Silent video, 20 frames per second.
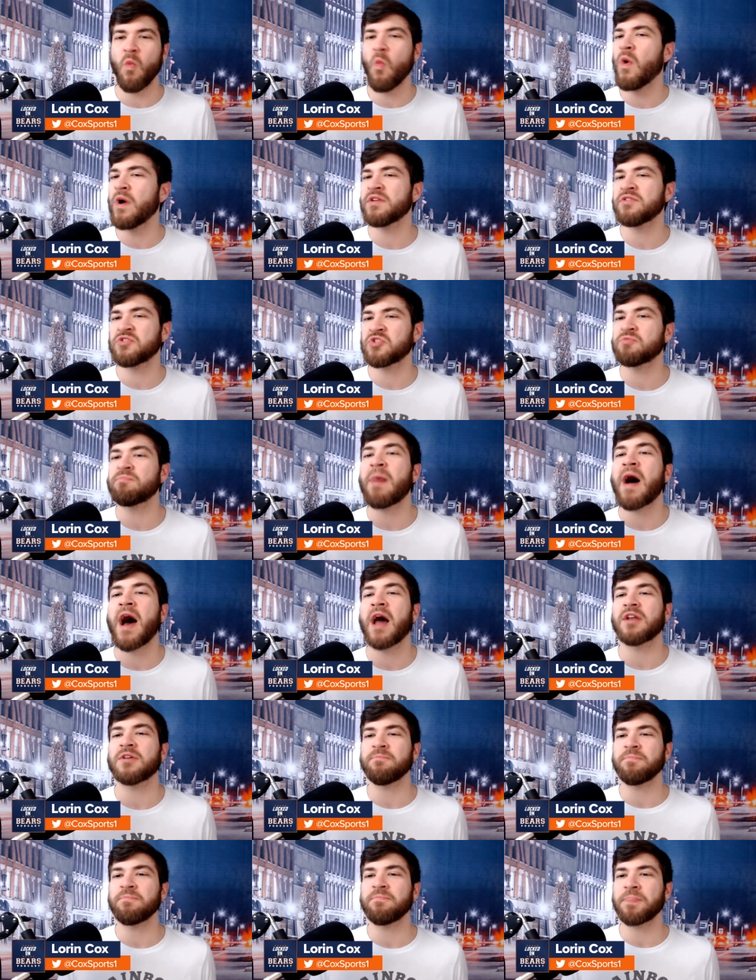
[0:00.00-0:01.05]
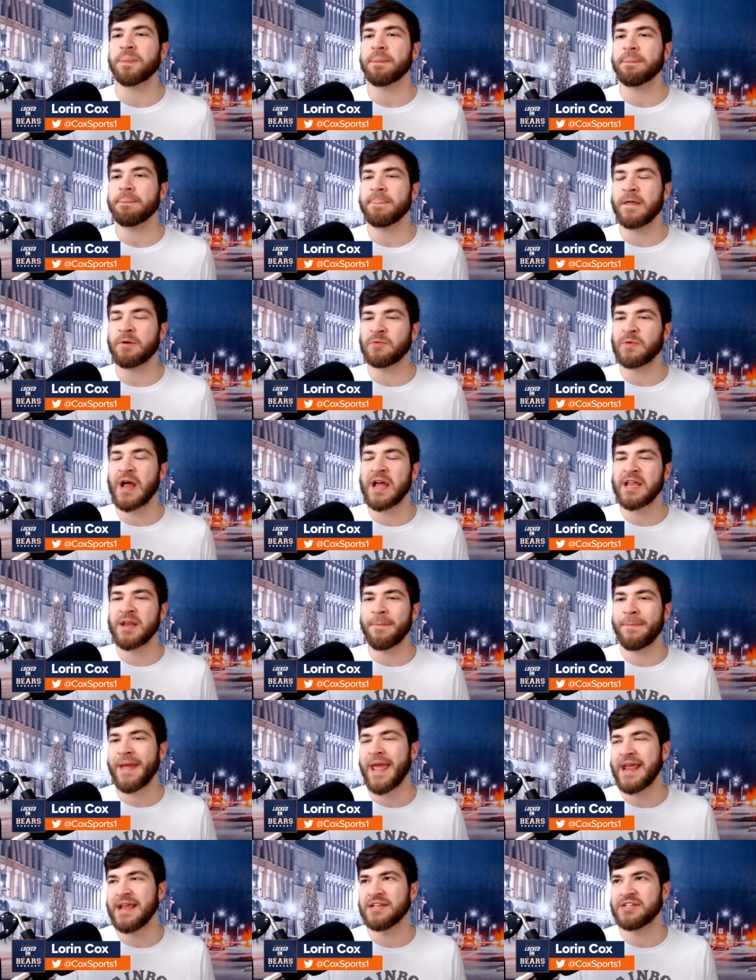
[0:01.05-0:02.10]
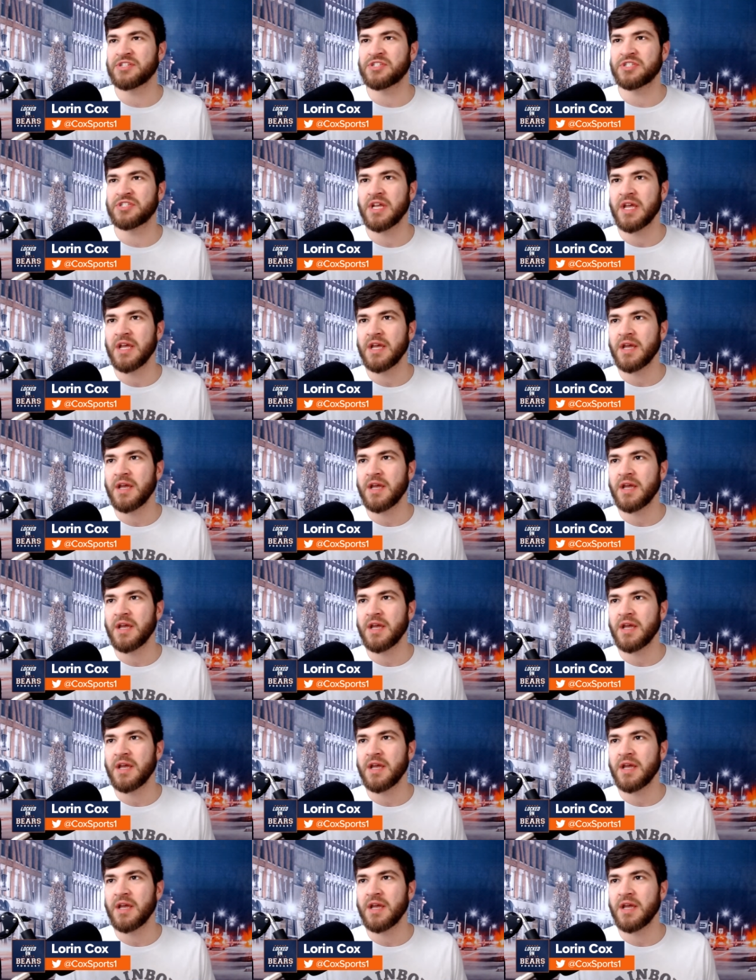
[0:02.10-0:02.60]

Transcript: one spot that Ryan Pace